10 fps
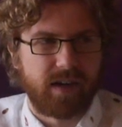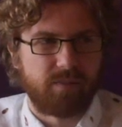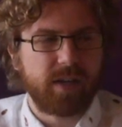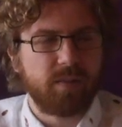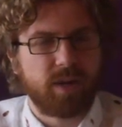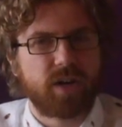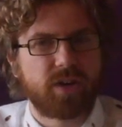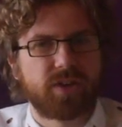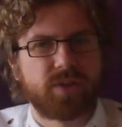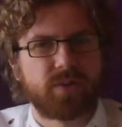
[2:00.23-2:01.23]
I really wanted
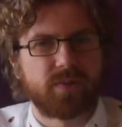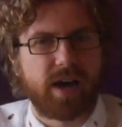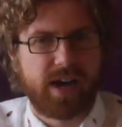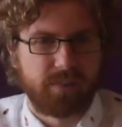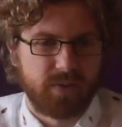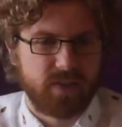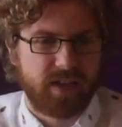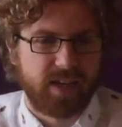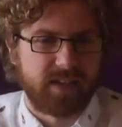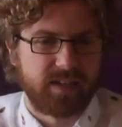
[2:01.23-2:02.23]
to do animals
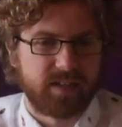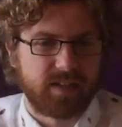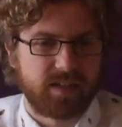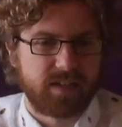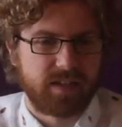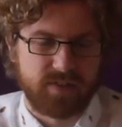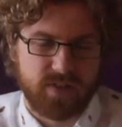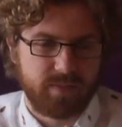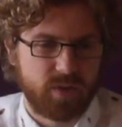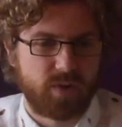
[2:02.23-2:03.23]
again, and
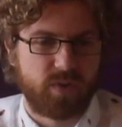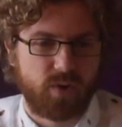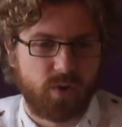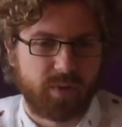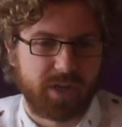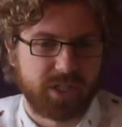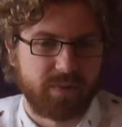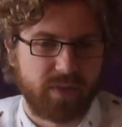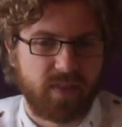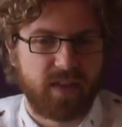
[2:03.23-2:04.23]
some sort of
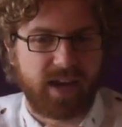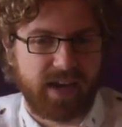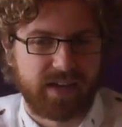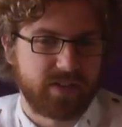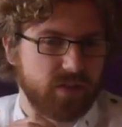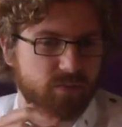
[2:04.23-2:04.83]
incorporation of it that had